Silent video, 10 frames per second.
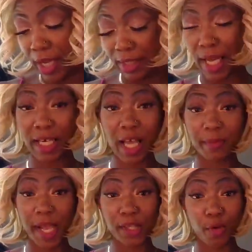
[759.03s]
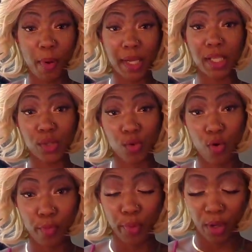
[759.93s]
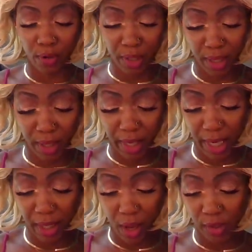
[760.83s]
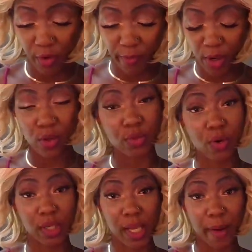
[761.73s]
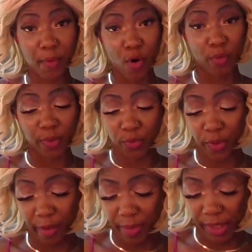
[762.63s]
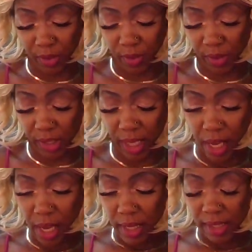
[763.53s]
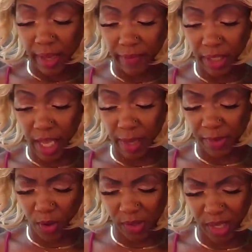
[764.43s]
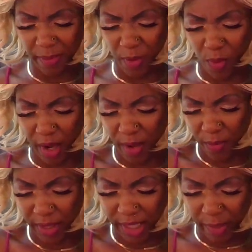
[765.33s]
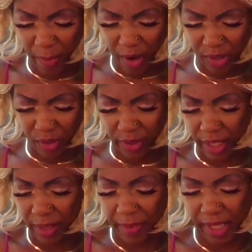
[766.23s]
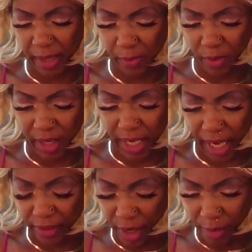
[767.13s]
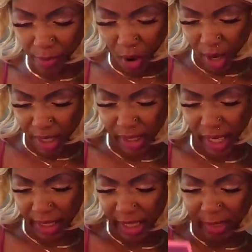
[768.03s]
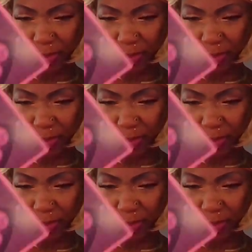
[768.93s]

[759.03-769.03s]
Knight of Cups, Cancer, Pisces, Scorpio here, and also Virgo, Taurus, Capricorn with the Three of Pentacles, Seven of Cups. You also could be working with this person, or there could be some sort of like third party, like that's